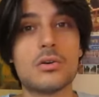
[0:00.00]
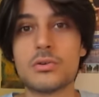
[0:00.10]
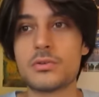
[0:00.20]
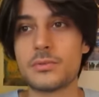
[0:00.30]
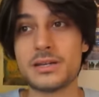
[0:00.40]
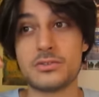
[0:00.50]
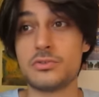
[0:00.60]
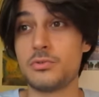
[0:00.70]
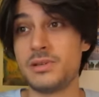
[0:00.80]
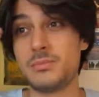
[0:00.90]
or I don't
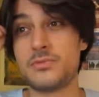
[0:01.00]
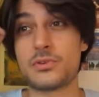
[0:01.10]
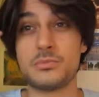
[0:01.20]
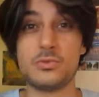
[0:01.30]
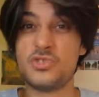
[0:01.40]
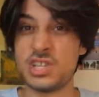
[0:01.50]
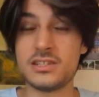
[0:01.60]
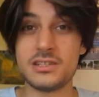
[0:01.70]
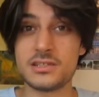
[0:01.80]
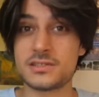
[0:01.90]
know, maybe from
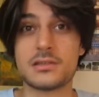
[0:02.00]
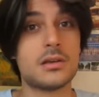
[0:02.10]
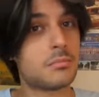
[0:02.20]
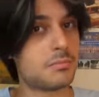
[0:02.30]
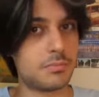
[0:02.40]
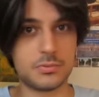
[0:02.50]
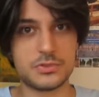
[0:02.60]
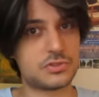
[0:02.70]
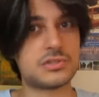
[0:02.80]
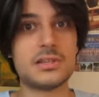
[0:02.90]
Eugenides,
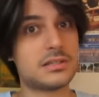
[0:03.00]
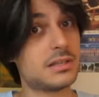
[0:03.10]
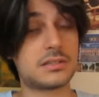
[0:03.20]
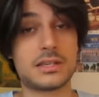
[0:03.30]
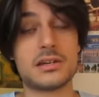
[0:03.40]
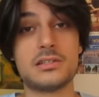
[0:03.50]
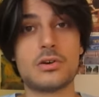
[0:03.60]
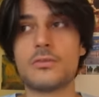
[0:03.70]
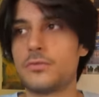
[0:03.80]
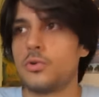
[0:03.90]
that kind
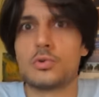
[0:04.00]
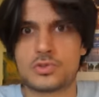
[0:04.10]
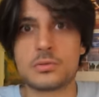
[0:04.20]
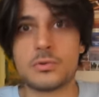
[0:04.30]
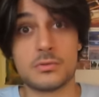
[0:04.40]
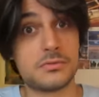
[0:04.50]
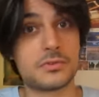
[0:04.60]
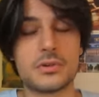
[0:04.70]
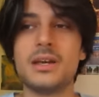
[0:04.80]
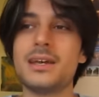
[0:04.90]
of awesome
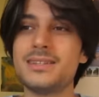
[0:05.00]
offer.